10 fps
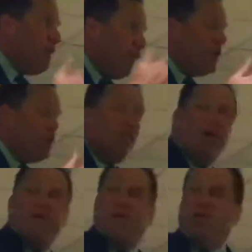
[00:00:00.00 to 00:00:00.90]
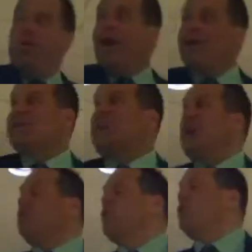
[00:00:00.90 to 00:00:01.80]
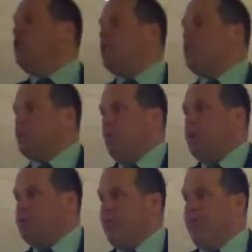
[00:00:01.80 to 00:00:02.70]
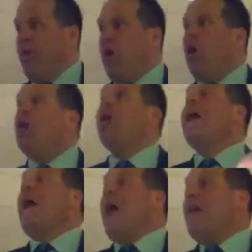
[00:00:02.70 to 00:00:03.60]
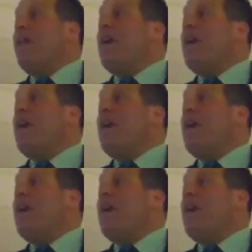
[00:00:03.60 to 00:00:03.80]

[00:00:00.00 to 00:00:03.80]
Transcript: first of all, that you're reconciled to Jesus once and for all. And